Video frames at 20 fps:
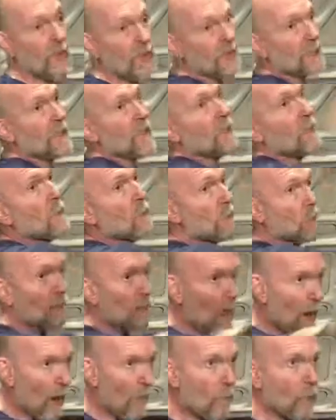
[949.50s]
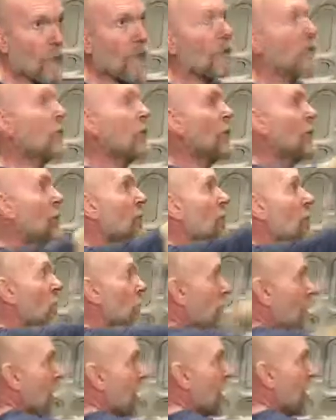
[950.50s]
taking the motor out and putting the motor
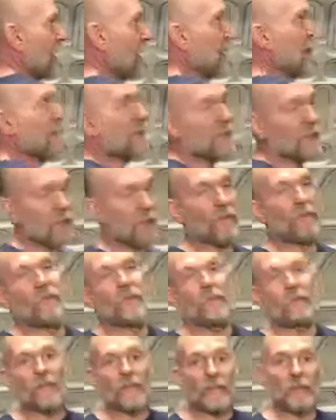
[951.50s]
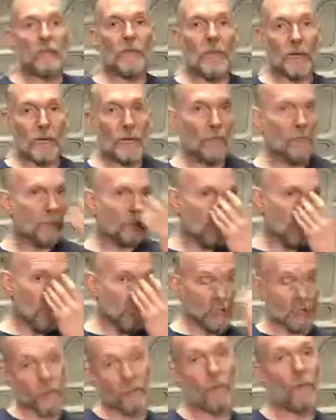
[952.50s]
back in. It's like a 15-minute
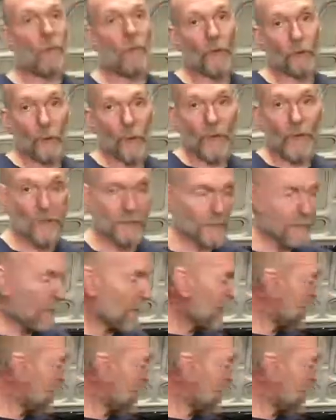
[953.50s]
procedure both ways.